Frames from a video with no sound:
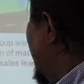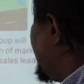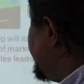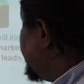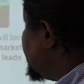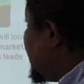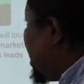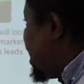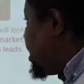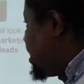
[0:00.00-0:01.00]
the average?
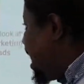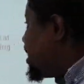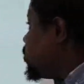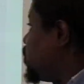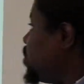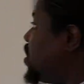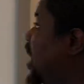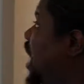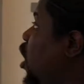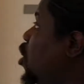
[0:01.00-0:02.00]
And that
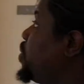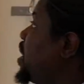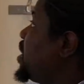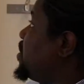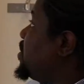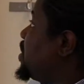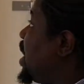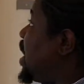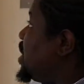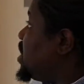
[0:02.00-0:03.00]
will help
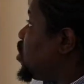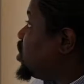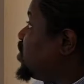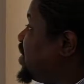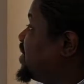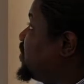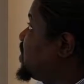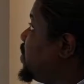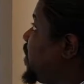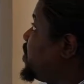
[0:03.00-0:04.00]
the customer
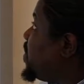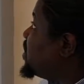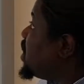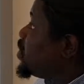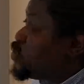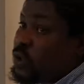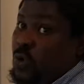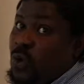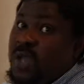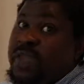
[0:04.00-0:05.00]
service department to
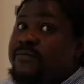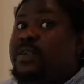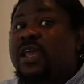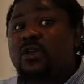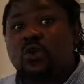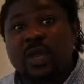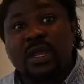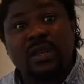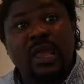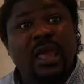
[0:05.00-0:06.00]
know if they are
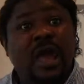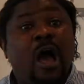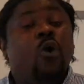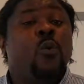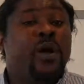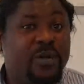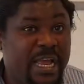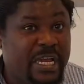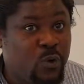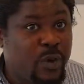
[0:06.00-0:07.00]
doing, how well they
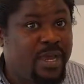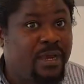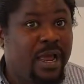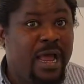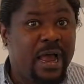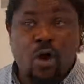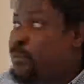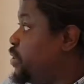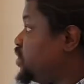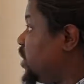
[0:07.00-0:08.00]
are doing
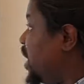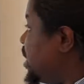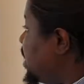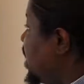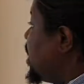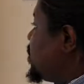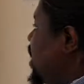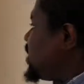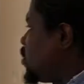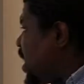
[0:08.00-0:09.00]
operationally.
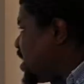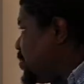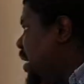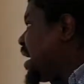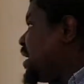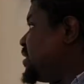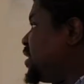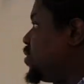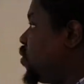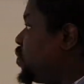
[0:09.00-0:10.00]
Let's look at the
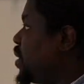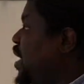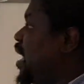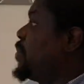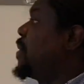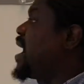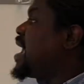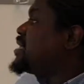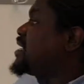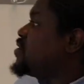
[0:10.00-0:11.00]
marketing group. A
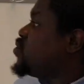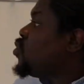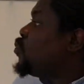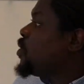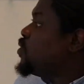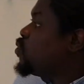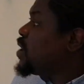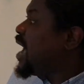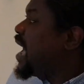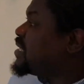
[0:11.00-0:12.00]
marketing group will
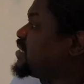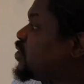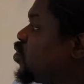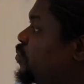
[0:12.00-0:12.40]
look at the